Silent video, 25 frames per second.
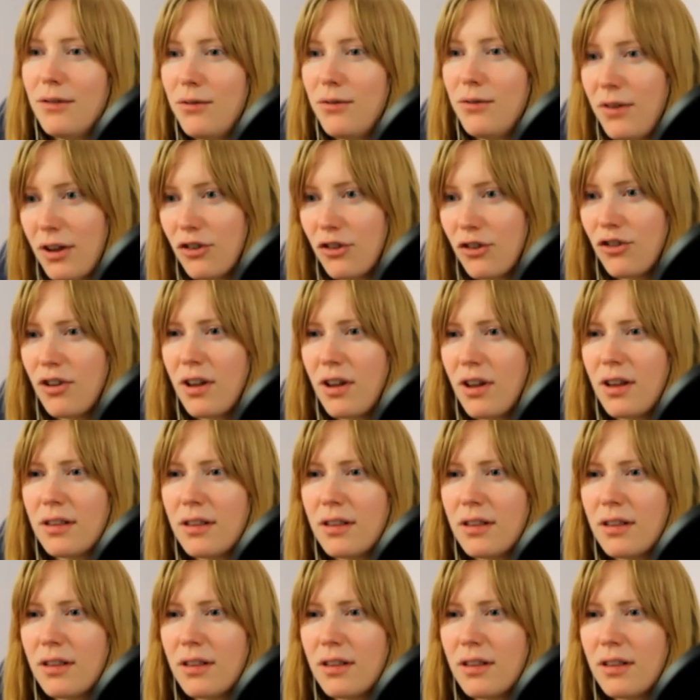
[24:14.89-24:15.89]

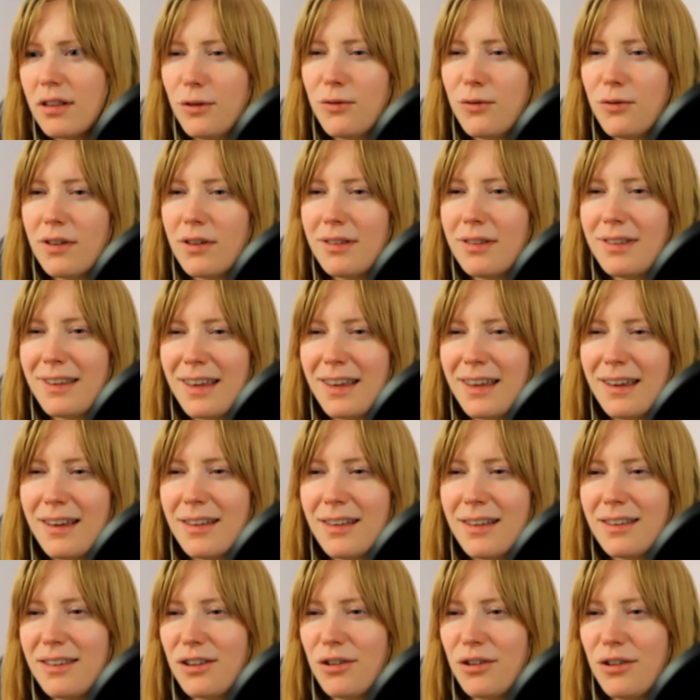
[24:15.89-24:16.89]
fiction, you have to dig
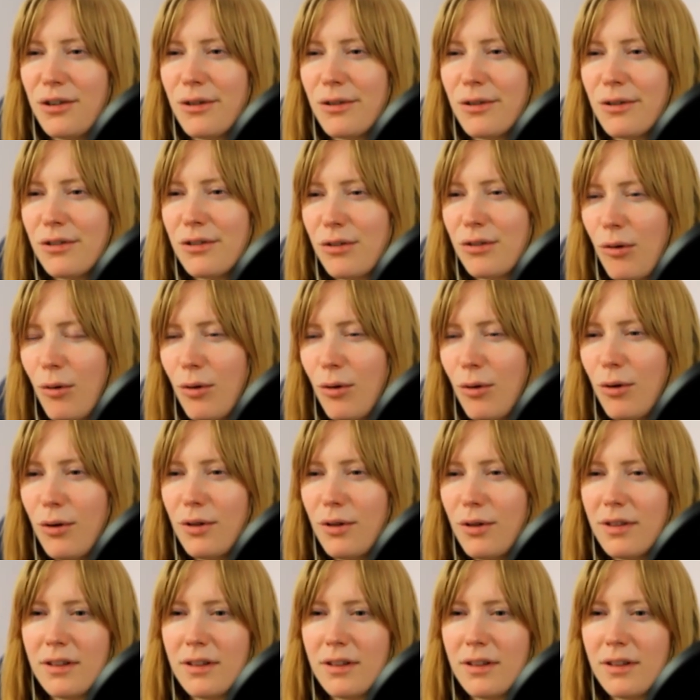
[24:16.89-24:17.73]
into your soul